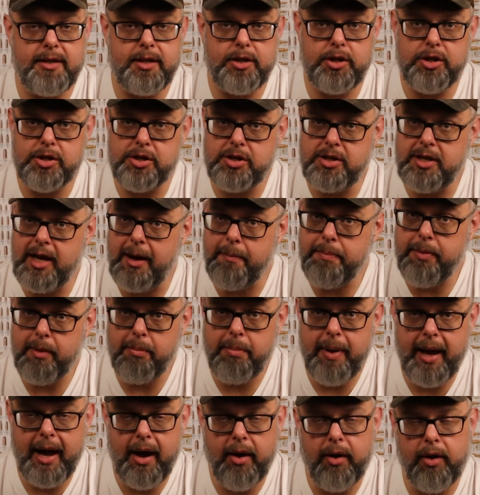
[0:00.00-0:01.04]
to just dump the
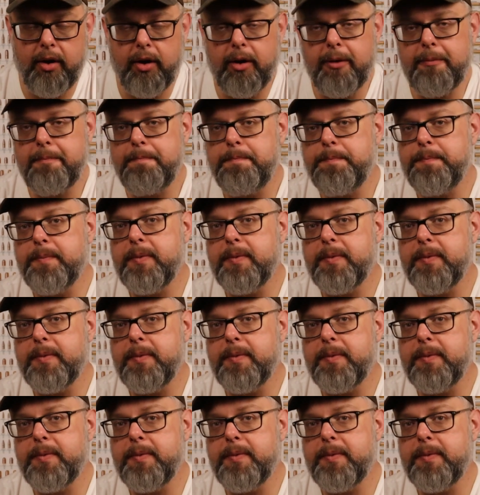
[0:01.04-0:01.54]
powder,